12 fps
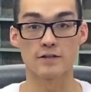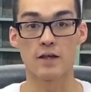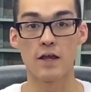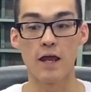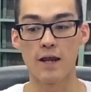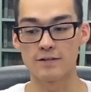
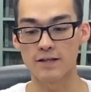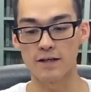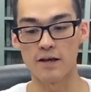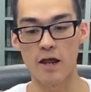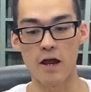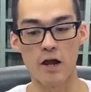and it's like
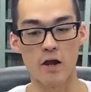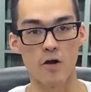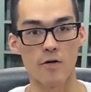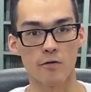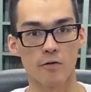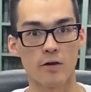an
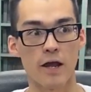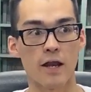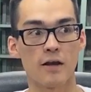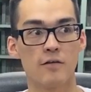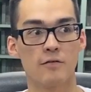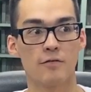air
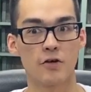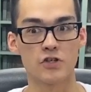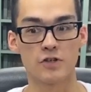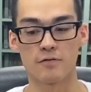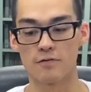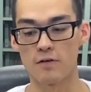glide
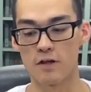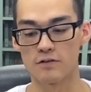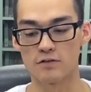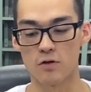friction fit.